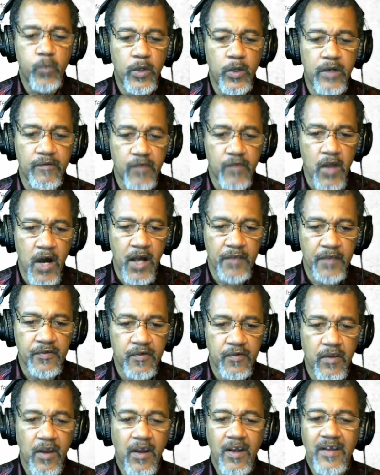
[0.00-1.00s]
have lost
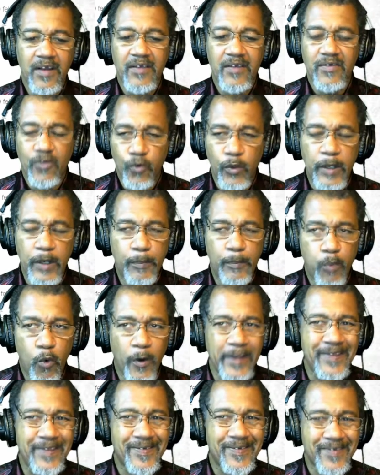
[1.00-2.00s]

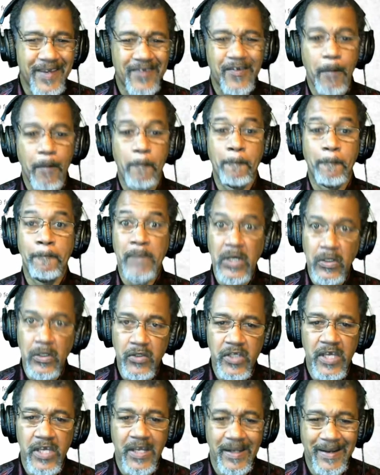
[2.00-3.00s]
$3.6
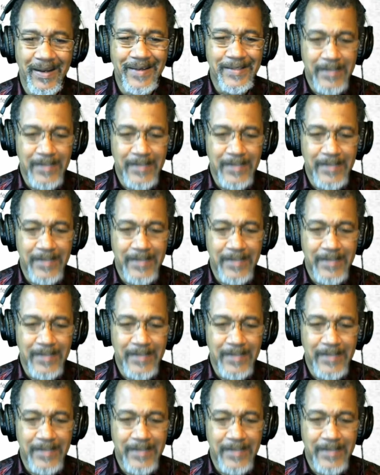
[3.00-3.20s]
billion,